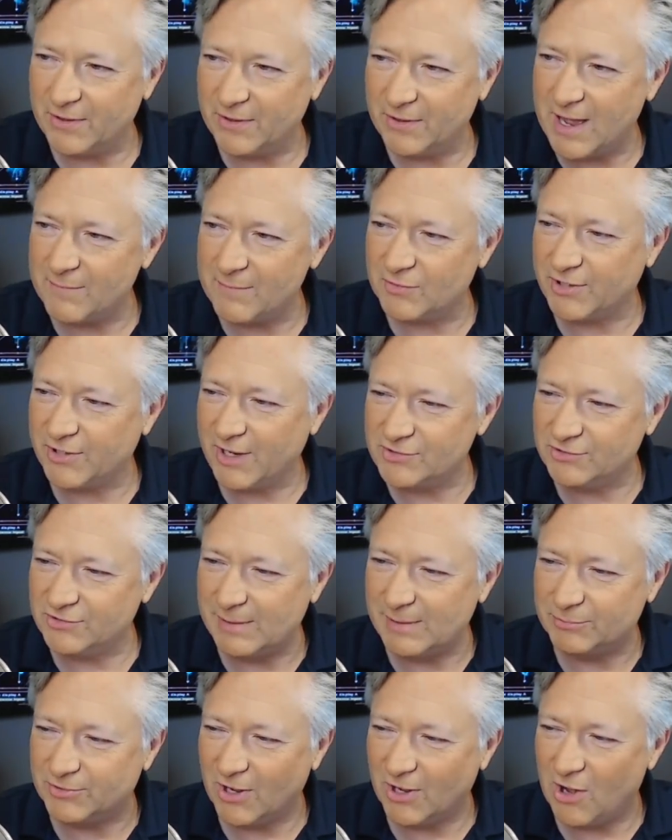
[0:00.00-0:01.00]
their
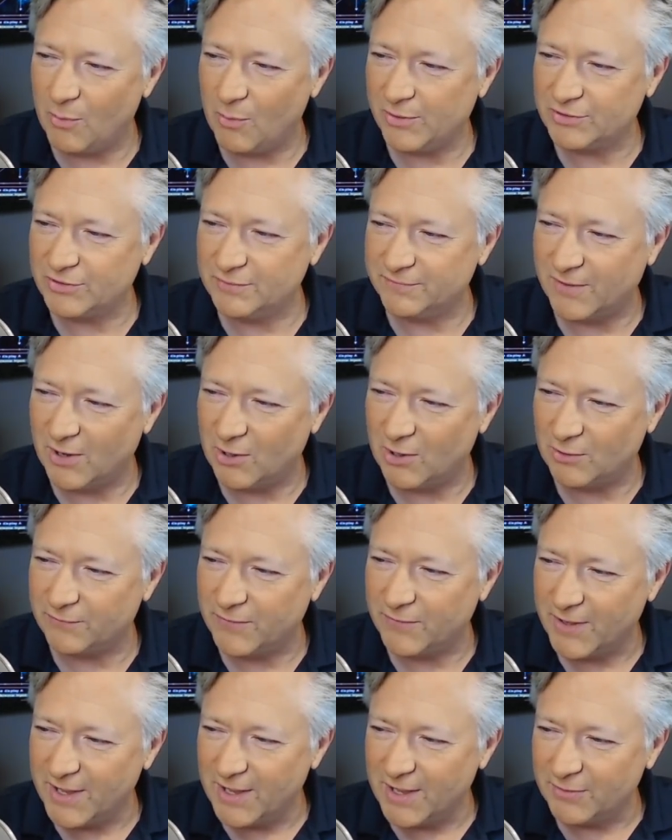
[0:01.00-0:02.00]
conversation seems to always
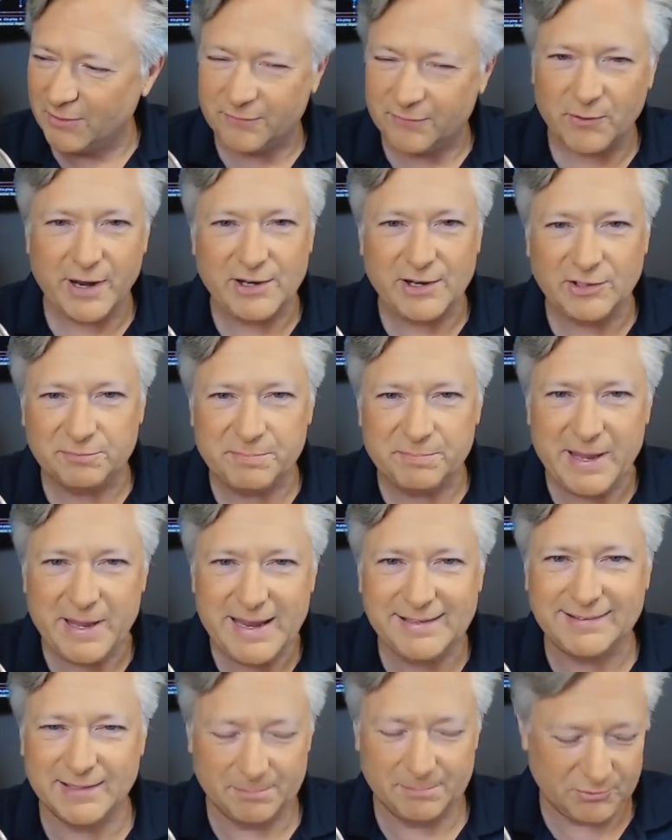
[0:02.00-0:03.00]
involve the phrase
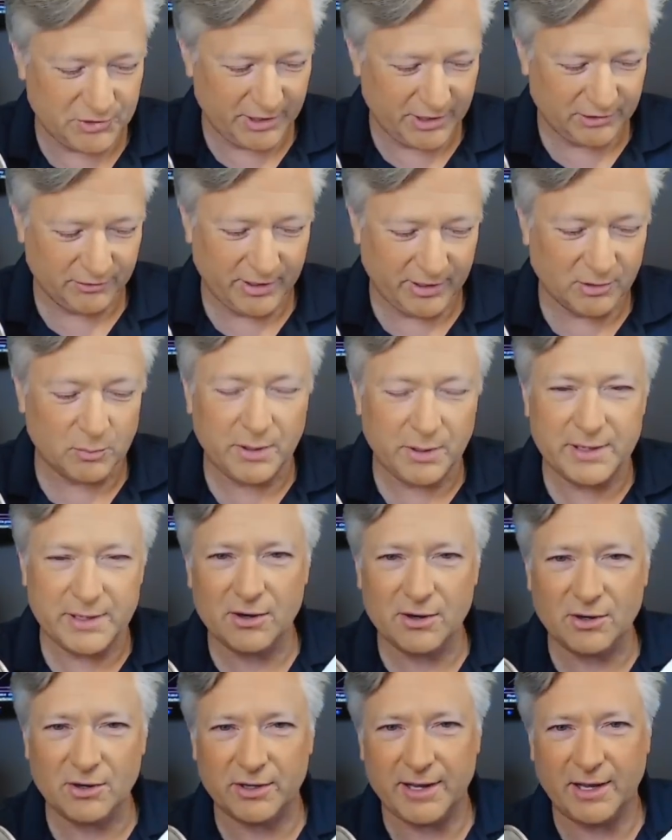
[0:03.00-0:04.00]
P SIP generator.
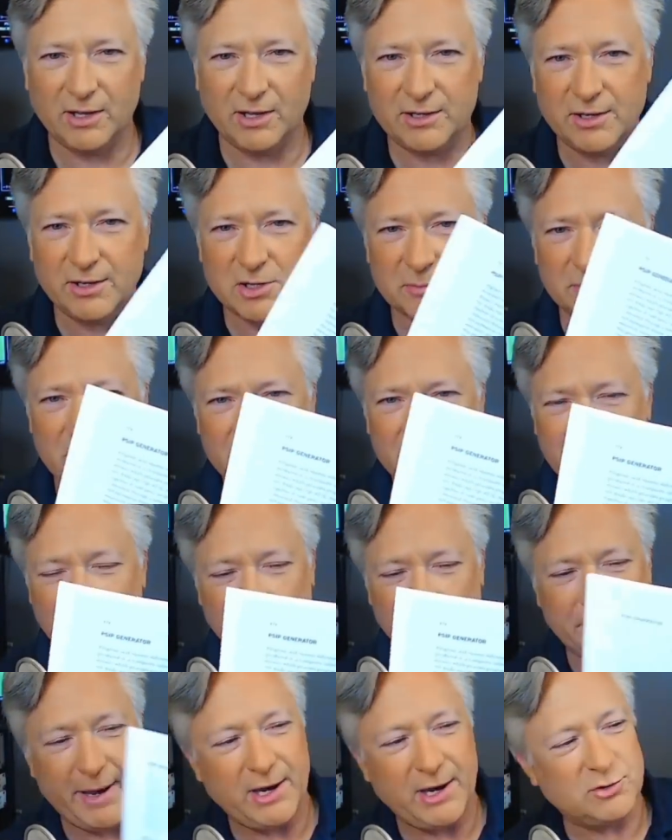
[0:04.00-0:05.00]
Well, here, look, I look in your
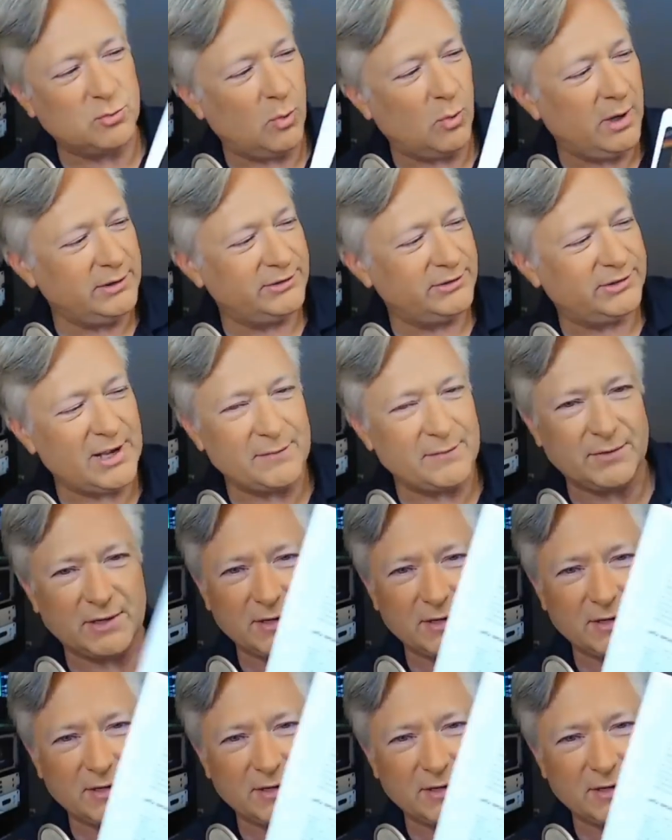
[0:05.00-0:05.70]
book, and on page one